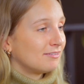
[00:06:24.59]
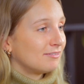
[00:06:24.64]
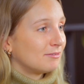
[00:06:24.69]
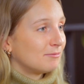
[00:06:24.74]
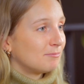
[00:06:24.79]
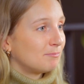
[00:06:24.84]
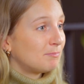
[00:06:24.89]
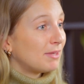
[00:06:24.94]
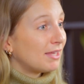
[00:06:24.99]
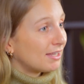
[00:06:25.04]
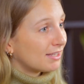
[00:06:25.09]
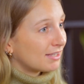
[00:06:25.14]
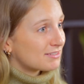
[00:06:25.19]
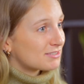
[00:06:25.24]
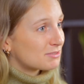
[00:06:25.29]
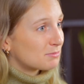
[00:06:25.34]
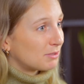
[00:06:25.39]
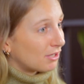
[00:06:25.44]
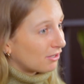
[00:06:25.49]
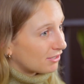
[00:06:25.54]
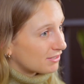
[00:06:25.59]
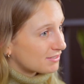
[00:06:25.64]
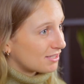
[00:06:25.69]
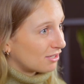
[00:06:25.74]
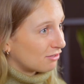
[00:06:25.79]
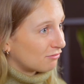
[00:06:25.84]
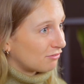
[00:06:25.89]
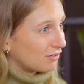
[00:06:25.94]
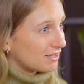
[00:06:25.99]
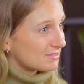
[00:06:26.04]
Being as we are
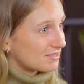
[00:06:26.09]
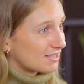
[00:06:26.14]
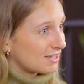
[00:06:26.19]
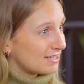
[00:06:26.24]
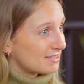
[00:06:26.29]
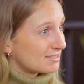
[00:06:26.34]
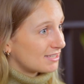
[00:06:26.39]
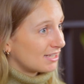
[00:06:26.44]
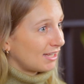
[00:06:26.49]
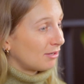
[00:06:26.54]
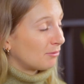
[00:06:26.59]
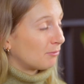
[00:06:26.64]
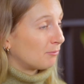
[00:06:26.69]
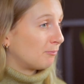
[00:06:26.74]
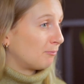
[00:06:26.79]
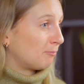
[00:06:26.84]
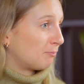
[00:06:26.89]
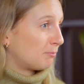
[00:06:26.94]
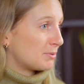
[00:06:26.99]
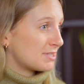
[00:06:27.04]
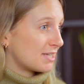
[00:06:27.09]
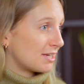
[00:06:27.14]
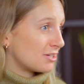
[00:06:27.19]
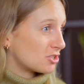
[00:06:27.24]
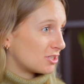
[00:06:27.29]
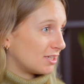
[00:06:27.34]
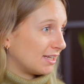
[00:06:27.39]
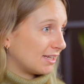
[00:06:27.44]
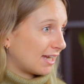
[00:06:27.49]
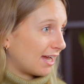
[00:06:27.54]
self-isolating and
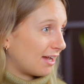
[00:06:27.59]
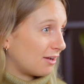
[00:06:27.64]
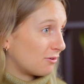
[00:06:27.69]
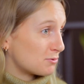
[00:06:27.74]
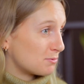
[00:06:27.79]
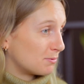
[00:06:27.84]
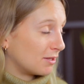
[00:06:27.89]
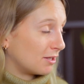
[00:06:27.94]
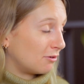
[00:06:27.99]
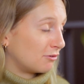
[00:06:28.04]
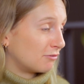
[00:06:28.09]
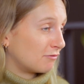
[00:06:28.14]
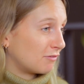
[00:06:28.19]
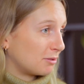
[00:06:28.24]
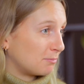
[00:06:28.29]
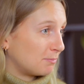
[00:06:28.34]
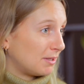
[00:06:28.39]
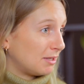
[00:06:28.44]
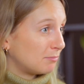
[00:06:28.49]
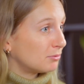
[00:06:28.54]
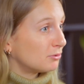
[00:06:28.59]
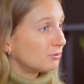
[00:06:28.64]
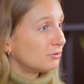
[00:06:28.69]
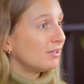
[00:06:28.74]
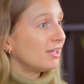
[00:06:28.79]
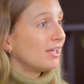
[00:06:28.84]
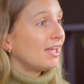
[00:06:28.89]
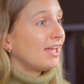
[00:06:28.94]
potentially in a house with a lot of other people,